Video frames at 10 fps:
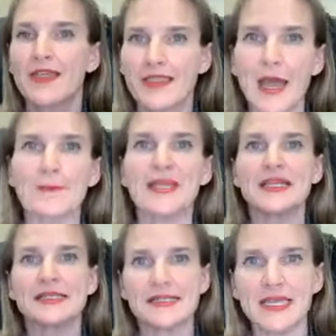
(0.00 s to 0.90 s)
That
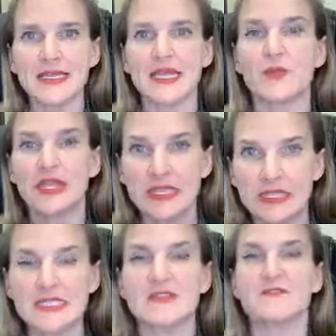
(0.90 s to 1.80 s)
being said, then we get
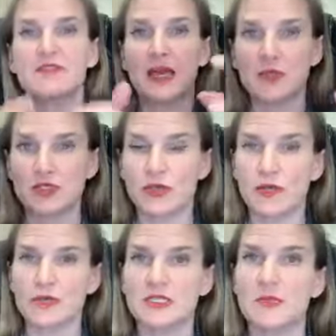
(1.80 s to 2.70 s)
this inflammatory
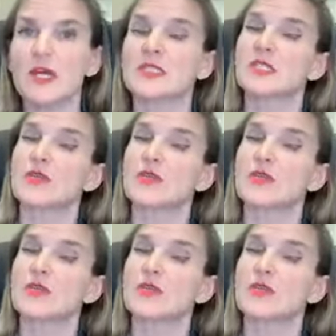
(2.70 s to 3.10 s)
response.